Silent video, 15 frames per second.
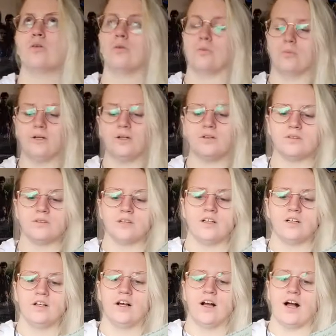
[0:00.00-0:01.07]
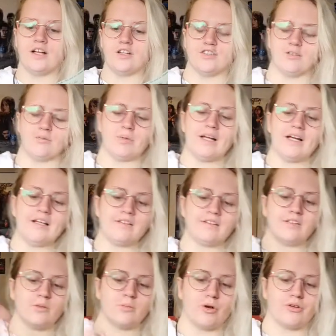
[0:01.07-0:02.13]
Will, and she plays
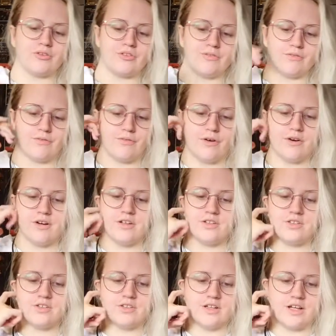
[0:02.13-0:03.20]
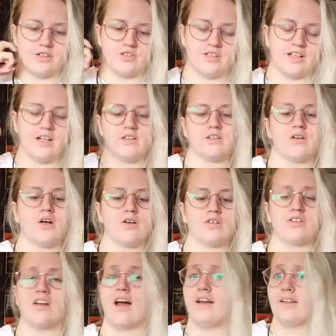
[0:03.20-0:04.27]
in the Brussels Forest, and she gets
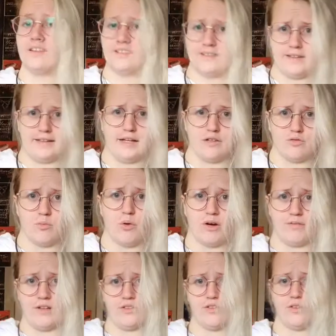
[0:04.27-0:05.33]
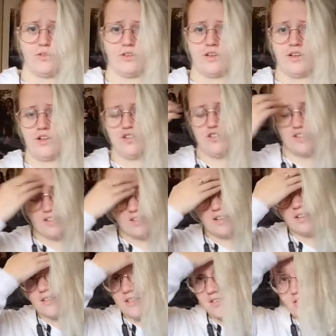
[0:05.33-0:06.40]
lost, and a teenage boy rescues her, and she
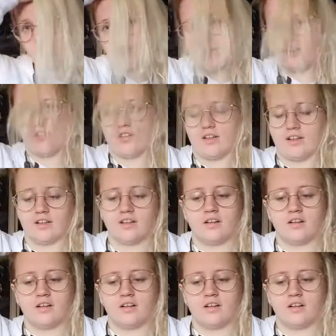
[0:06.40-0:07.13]
thinks he's a changeling.